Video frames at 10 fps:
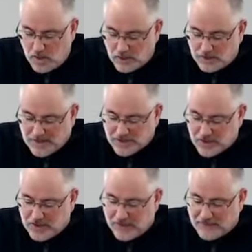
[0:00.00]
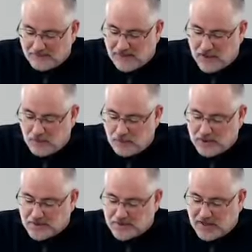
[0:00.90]
The best study I think found on
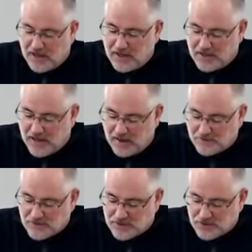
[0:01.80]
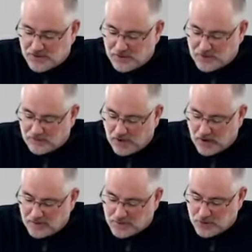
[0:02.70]
this is in Calvin's Institutes in
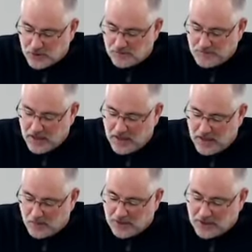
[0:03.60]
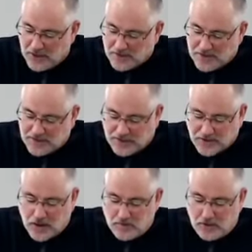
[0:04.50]
Volume 2. And what he does is he takes a
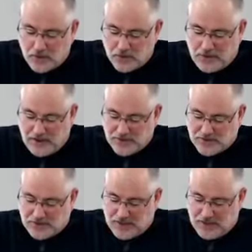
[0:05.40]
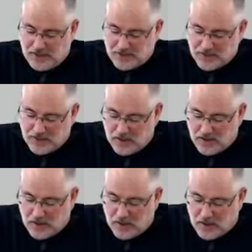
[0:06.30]
couple hundred pages to tell us
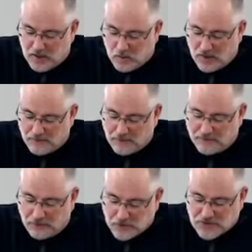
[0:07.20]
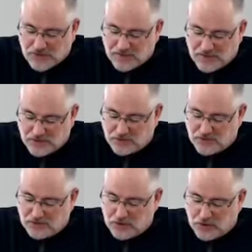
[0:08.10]
what for the first 6 centuries
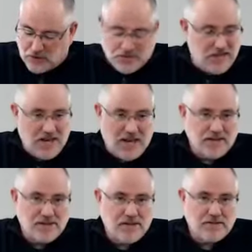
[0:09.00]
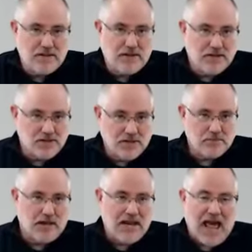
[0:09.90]
of the church did not exist. He begins to
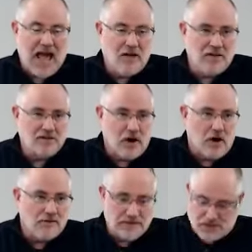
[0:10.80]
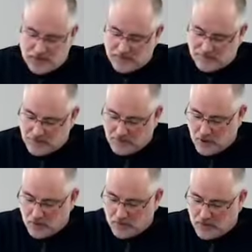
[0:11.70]
explain how this office of the
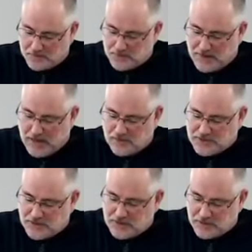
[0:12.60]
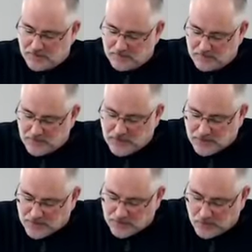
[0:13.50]
Pope comes about. It's an
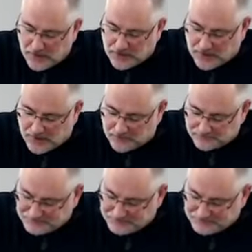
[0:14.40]
interesting read there.